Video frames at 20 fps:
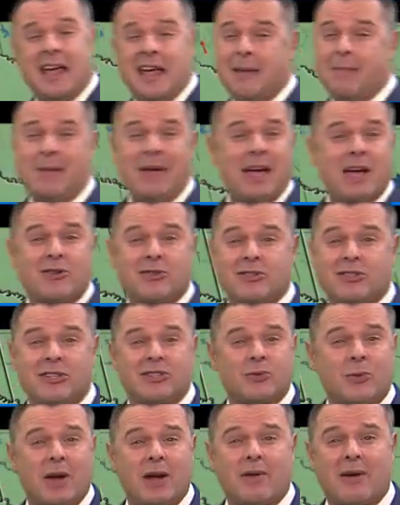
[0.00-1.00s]
It meanders
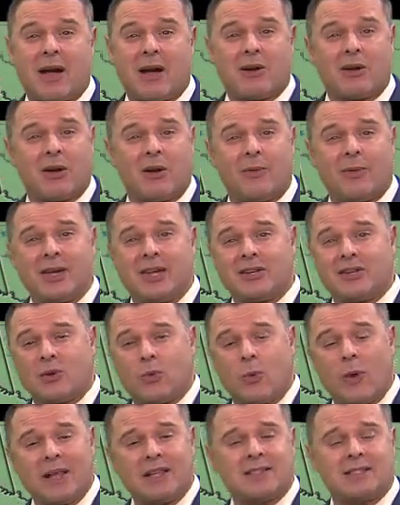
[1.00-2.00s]
its way around going
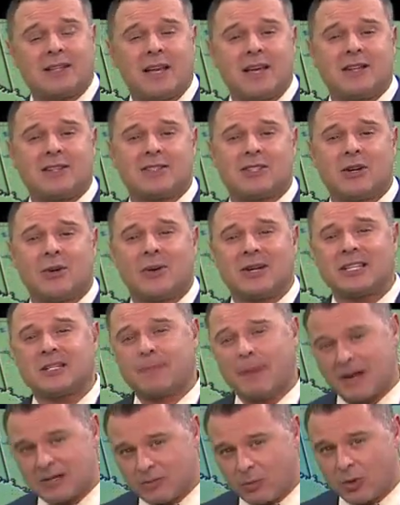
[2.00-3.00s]
into Wednesday, so
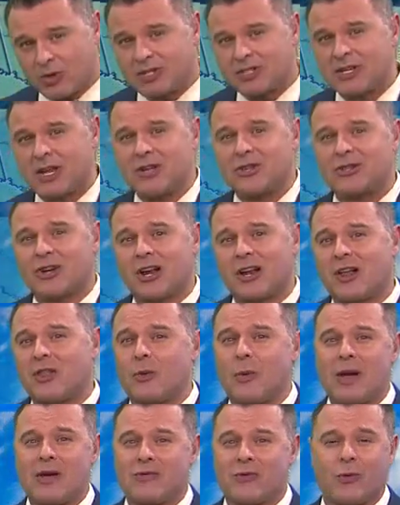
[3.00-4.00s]
expect more sunshine on
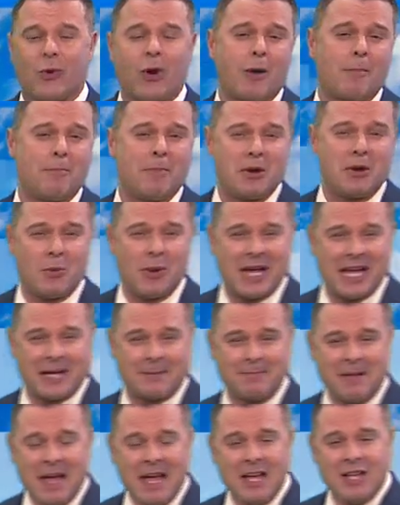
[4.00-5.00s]
the way for our
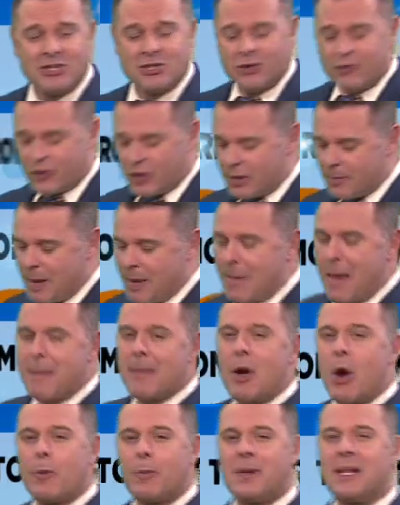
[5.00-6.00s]
midweek. So if you're going to be
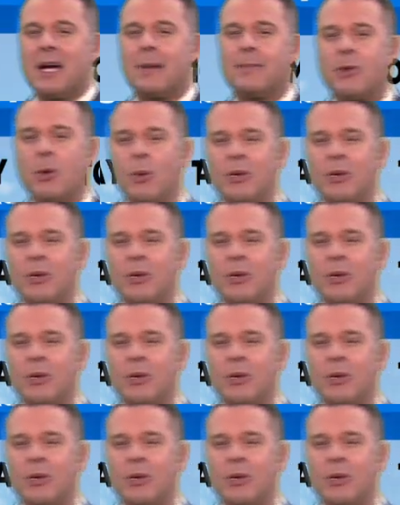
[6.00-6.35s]
maybe opening up the